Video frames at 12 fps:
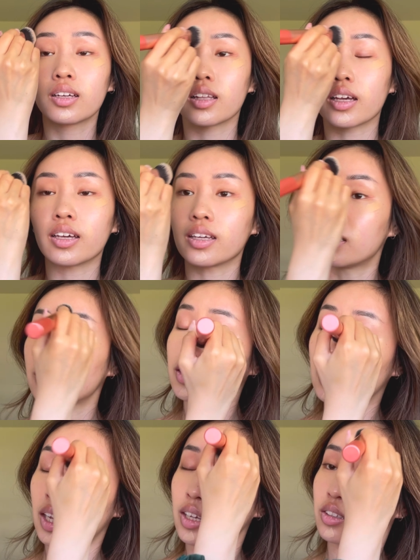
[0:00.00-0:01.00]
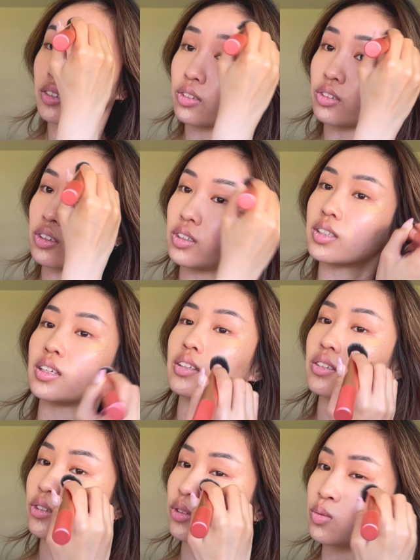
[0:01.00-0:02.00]
like it just glides onto your skin
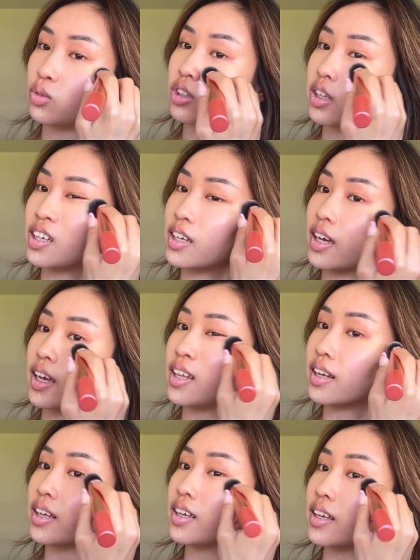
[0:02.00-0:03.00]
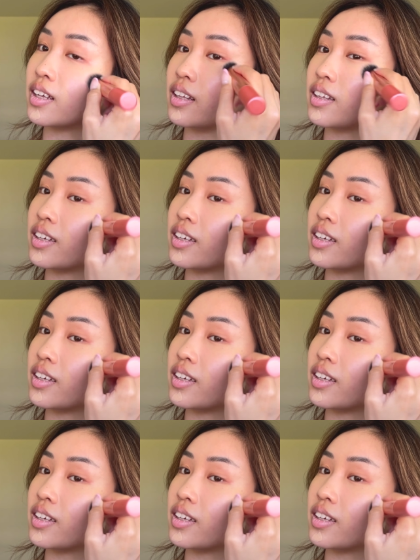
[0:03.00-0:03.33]
so smoothly and it,